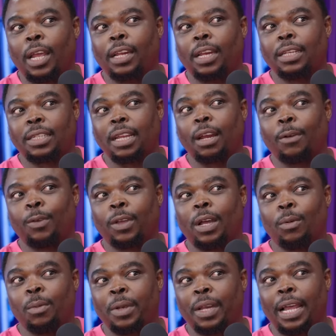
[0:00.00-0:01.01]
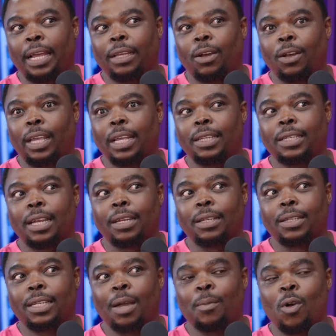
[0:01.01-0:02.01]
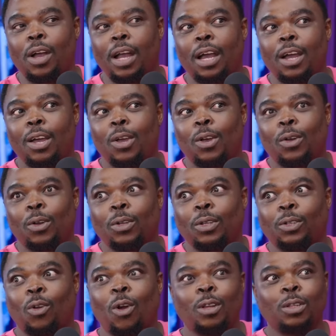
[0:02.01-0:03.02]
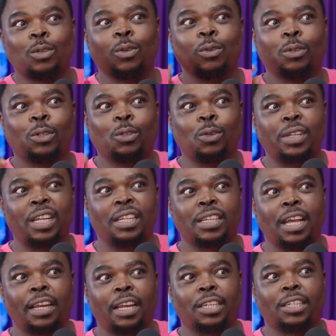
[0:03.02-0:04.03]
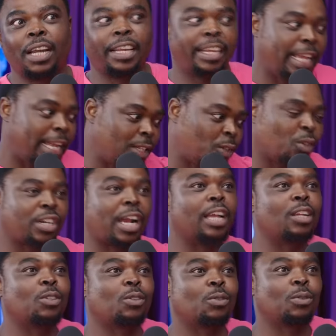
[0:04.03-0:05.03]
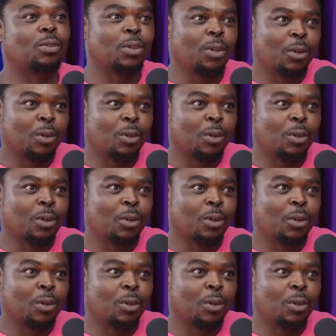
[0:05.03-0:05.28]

And then South Africa will be like, okay, Siyabonga is going to shoot international, yet you're trying to